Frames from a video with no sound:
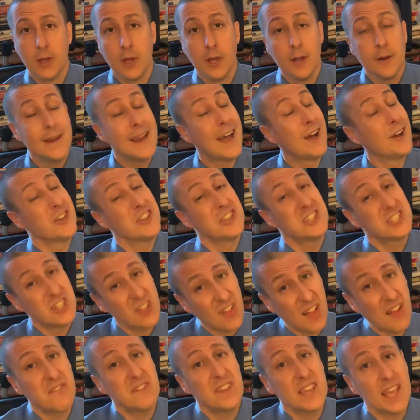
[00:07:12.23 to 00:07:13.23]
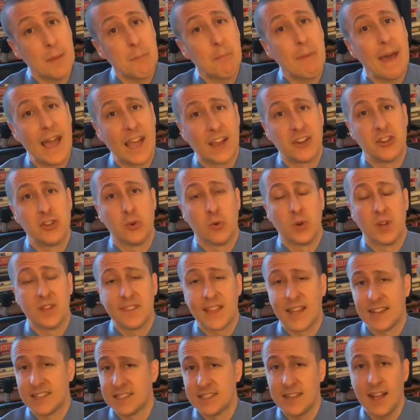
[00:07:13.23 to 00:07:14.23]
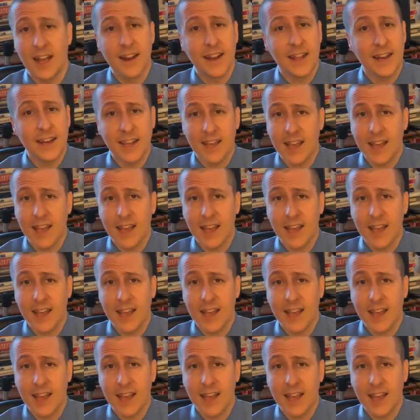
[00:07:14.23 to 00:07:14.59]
Now, you still have to get back to it. That's not any